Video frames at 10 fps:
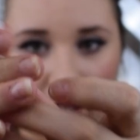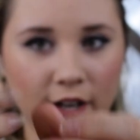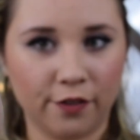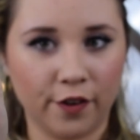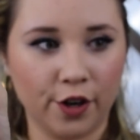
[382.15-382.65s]

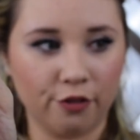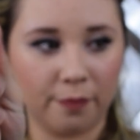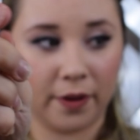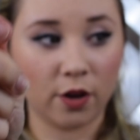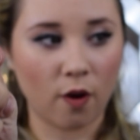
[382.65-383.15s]
like for
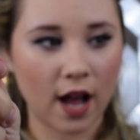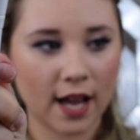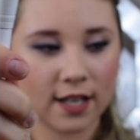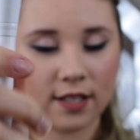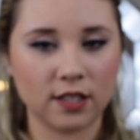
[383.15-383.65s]
gripping
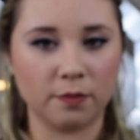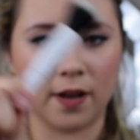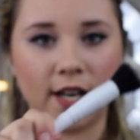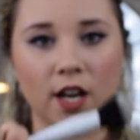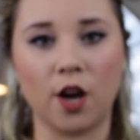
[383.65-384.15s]
wise,
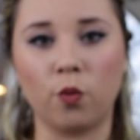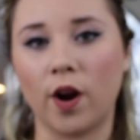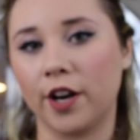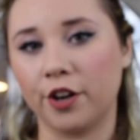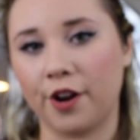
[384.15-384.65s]
depending on
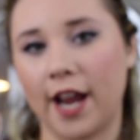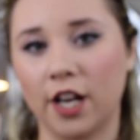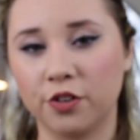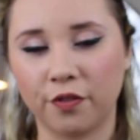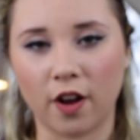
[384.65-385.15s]
where your
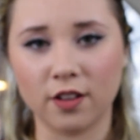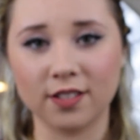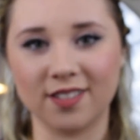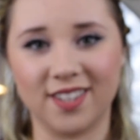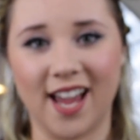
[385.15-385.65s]
hand
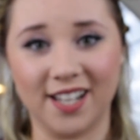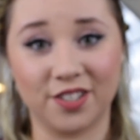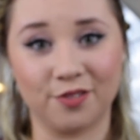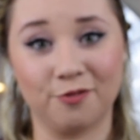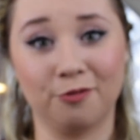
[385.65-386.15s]
falls,
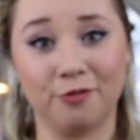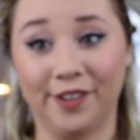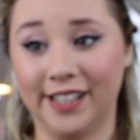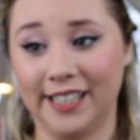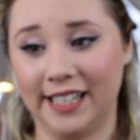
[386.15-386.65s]
that's
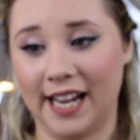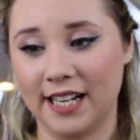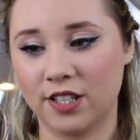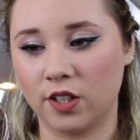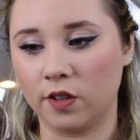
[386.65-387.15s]
really
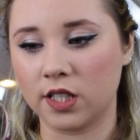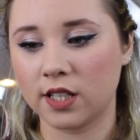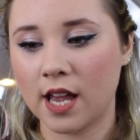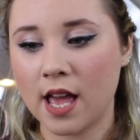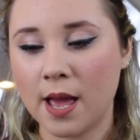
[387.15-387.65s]
nice. So it's
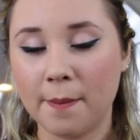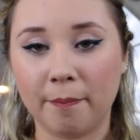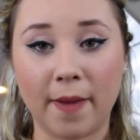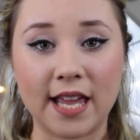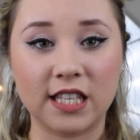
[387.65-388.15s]

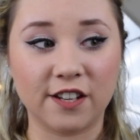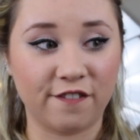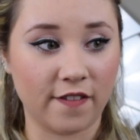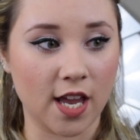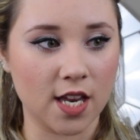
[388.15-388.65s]
made to
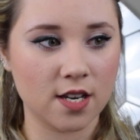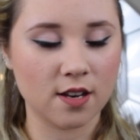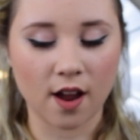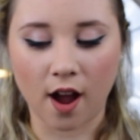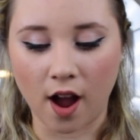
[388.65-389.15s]
fit,
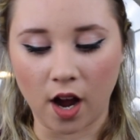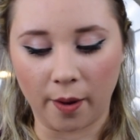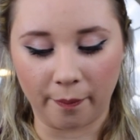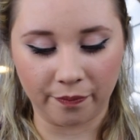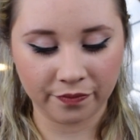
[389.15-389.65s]

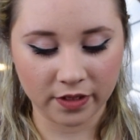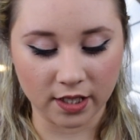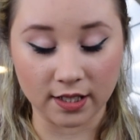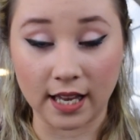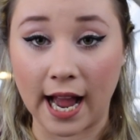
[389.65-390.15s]

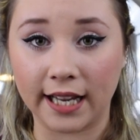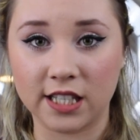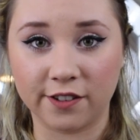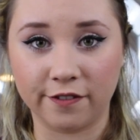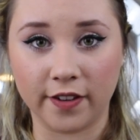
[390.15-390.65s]
designed
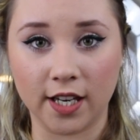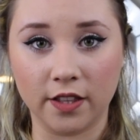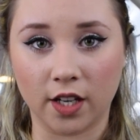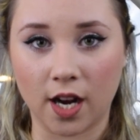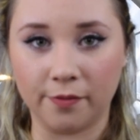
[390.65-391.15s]
to fit in
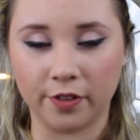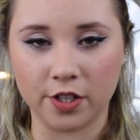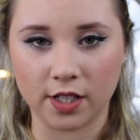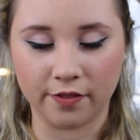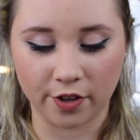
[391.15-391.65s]
the
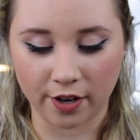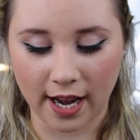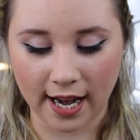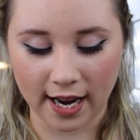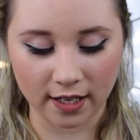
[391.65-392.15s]
comforts of your
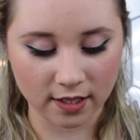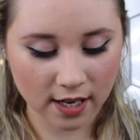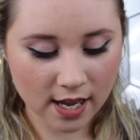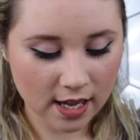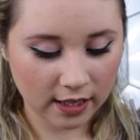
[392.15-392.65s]
hand.
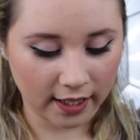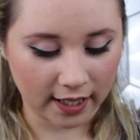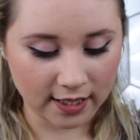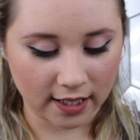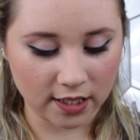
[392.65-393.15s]
Like
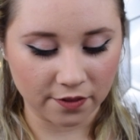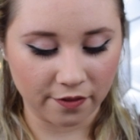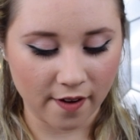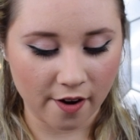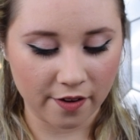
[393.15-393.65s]
I said, it's
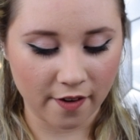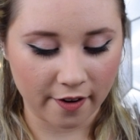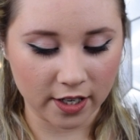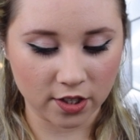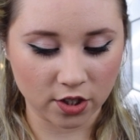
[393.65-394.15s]
very,
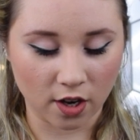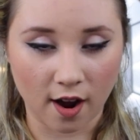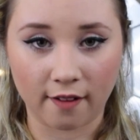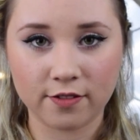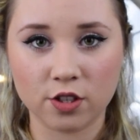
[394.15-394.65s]
very
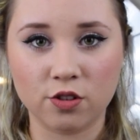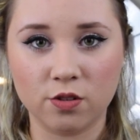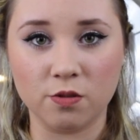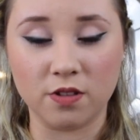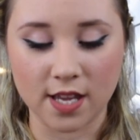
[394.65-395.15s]
soft
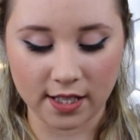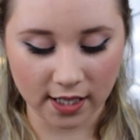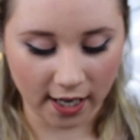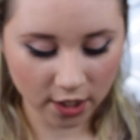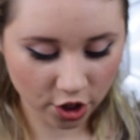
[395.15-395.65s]
to the
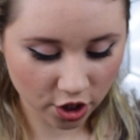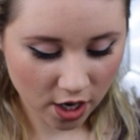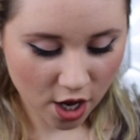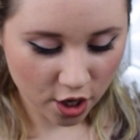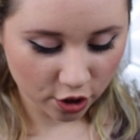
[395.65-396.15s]
touch.
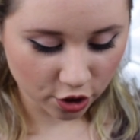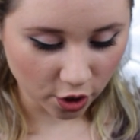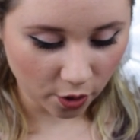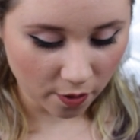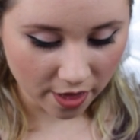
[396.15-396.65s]

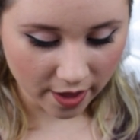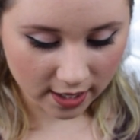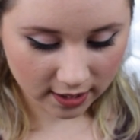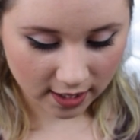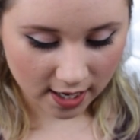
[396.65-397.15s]
So
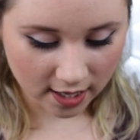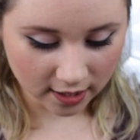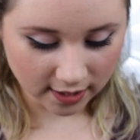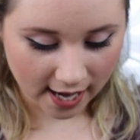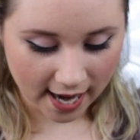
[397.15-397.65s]
this
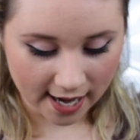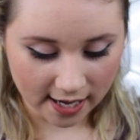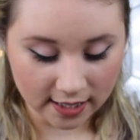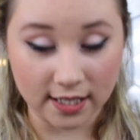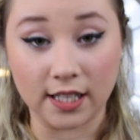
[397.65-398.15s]
is
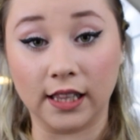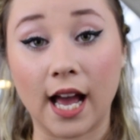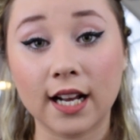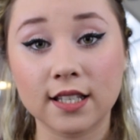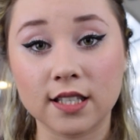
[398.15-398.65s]
a
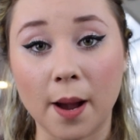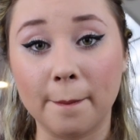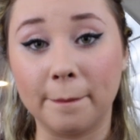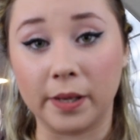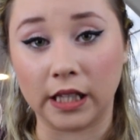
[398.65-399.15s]
deluxe
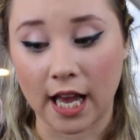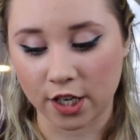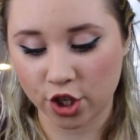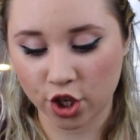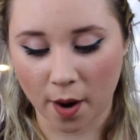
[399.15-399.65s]

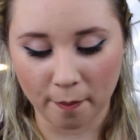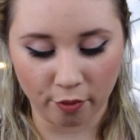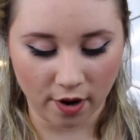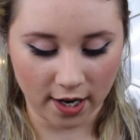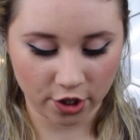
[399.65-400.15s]
blush
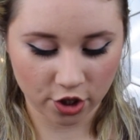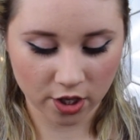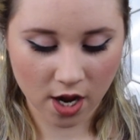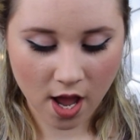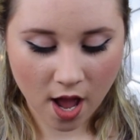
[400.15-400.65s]
brush.